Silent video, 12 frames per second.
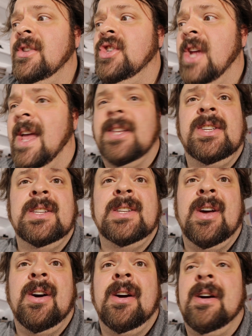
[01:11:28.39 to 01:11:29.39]
Chances
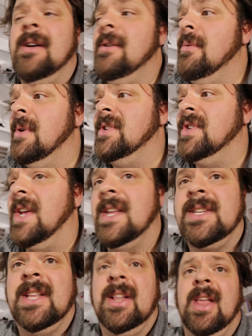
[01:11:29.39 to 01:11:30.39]
are once it
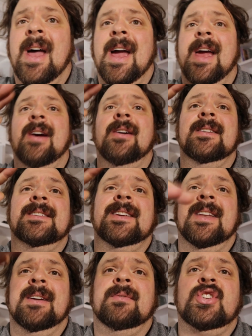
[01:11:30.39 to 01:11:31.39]
gets a little higher it's
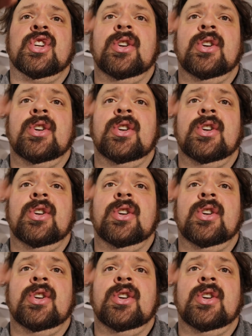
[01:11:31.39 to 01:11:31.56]
gonna